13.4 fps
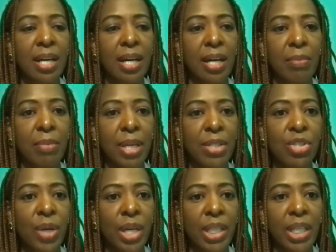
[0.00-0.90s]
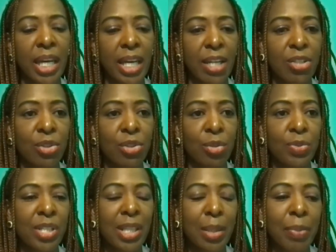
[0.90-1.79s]
And so I think angel
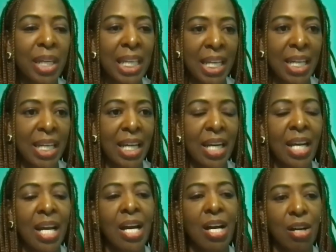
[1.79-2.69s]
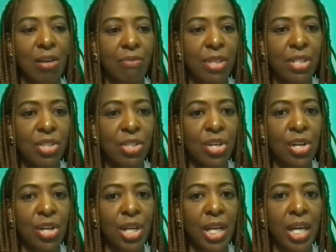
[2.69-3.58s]
groups are the beginning of this
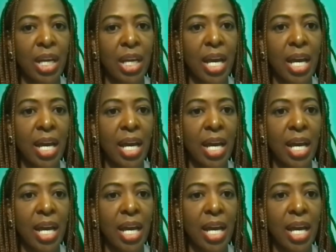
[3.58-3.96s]
journey.